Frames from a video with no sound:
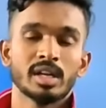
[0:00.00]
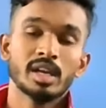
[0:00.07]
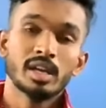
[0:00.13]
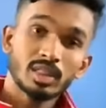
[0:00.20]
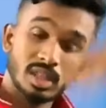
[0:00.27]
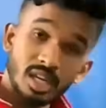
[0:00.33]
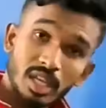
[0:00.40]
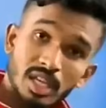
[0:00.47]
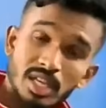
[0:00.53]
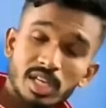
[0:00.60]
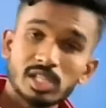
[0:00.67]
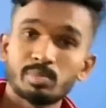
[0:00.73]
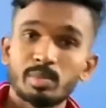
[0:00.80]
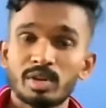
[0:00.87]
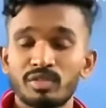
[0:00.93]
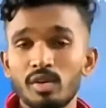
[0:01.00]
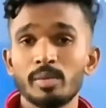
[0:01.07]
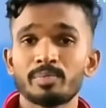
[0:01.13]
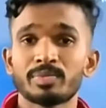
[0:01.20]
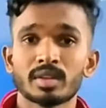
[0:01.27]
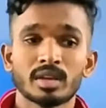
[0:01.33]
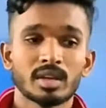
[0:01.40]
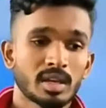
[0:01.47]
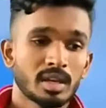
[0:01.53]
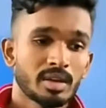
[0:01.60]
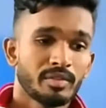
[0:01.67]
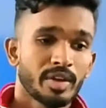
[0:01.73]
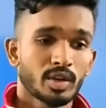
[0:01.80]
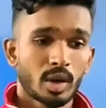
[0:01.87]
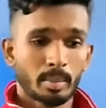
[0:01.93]
3 years before, when
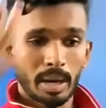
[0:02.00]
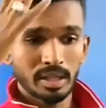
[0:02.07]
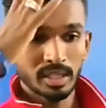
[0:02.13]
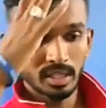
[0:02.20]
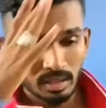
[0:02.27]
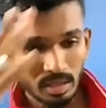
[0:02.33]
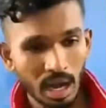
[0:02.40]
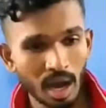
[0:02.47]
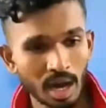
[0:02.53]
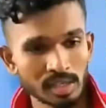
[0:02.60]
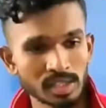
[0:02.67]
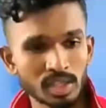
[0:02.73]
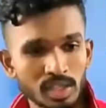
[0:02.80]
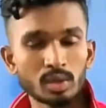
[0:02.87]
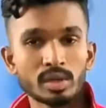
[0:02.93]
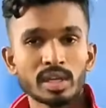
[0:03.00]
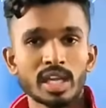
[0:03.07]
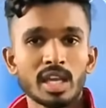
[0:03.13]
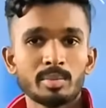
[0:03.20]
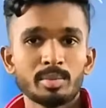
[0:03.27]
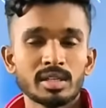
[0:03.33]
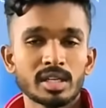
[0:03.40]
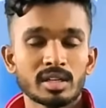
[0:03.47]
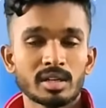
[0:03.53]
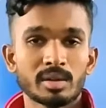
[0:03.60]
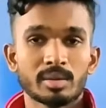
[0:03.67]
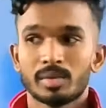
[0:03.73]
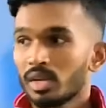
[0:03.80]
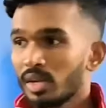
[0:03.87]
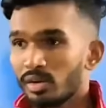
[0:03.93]
your mother asked you to keep the
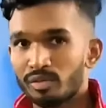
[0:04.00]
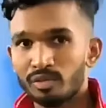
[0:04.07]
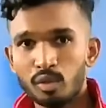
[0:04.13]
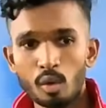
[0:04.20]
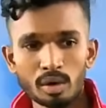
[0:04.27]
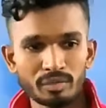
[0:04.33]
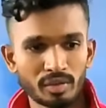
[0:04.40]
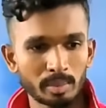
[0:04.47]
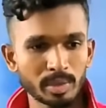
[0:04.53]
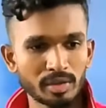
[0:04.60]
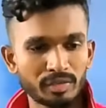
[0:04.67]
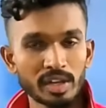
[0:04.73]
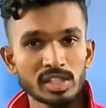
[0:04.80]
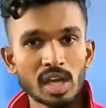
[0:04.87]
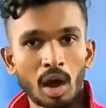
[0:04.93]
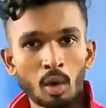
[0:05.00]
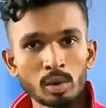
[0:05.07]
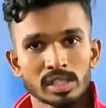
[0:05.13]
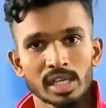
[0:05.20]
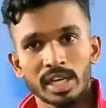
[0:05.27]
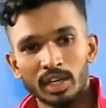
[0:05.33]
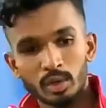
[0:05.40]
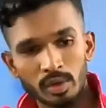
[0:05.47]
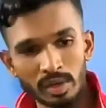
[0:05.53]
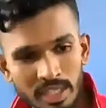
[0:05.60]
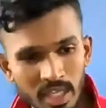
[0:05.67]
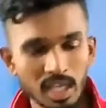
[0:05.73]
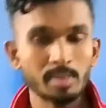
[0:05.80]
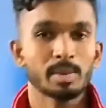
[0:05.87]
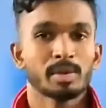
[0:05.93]
food from the fridge outside, you didn't
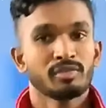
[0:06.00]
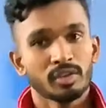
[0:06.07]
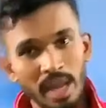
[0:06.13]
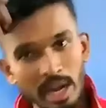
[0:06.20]
keep it. For that